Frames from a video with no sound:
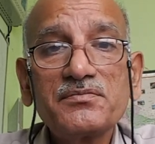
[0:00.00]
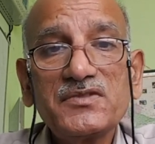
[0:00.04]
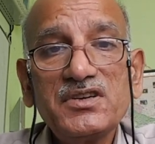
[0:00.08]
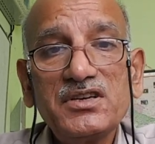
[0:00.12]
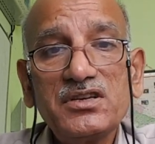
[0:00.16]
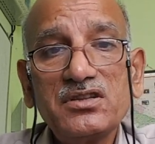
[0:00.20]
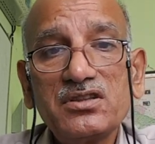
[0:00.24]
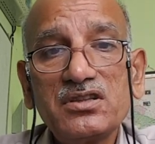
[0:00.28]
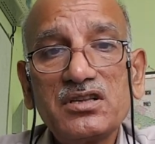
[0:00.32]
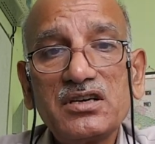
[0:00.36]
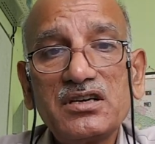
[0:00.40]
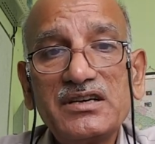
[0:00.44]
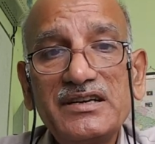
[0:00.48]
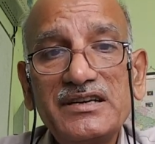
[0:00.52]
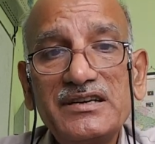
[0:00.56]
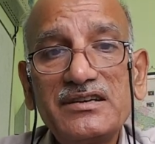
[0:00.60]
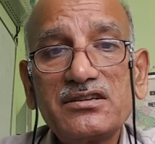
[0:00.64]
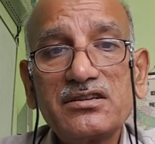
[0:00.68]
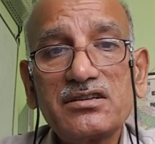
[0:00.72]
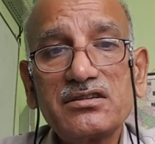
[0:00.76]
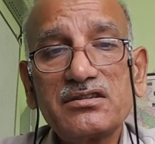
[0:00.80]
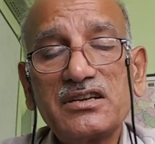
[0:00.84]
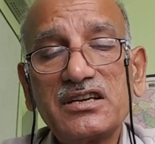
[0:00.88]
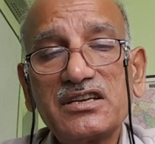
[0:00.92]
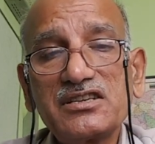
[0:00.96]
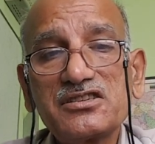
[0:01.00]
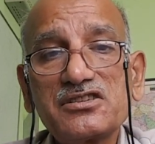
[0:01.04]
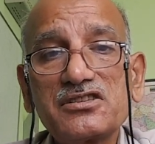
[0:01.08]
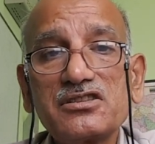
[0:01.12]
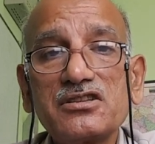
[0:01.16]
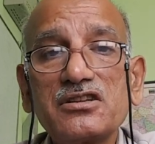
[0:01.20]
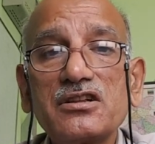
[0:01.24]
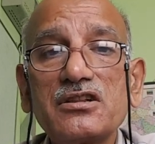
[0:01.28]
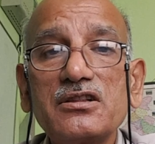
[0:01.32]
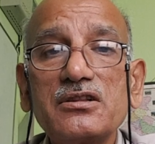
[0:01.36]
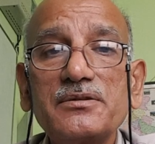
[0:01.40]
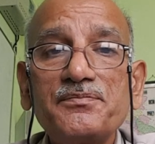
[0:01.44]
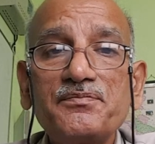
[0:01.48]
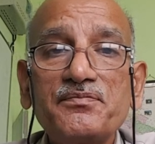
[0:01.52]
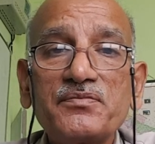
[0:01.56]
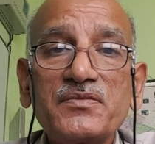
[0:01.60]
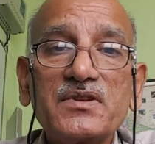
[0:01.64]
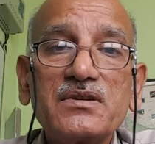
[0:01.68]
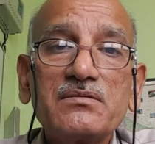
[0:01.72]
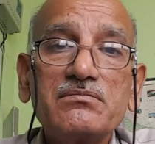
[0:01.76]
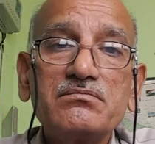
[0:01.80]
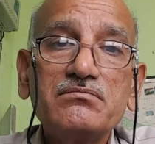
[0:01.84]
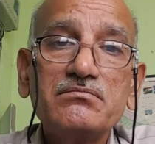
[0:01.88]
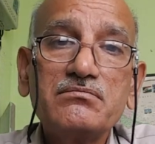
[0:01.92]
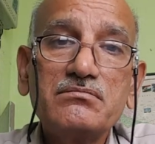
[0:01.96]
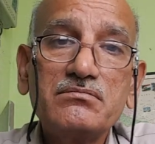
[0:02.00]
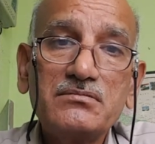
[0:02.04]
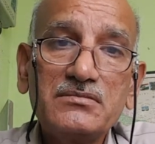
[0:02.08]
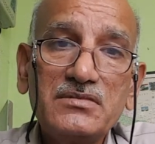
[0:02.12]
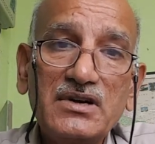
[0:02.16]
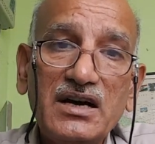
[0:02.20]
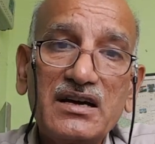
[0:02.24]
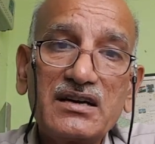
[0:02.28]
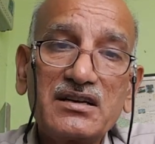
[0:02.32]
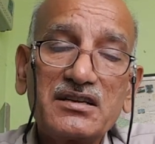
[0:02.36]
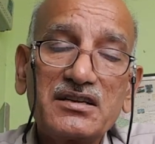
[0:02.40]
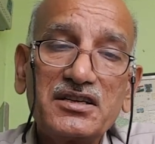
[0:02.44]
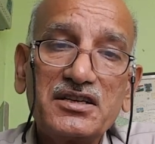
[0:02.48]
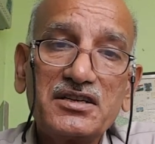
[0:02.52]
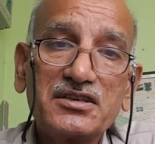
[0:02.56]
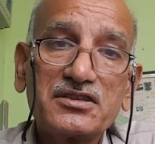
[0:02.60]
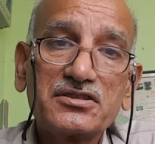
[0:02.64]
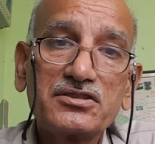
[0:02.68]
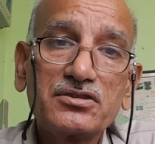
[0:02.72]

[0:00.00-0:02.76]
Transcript: in the international market.